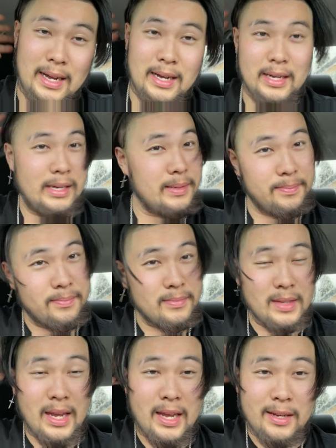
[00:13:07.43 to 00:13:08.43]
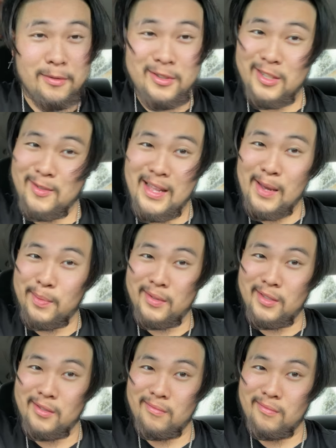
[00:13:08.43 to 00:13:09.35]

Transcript: Um, yeah, we'll see what happens.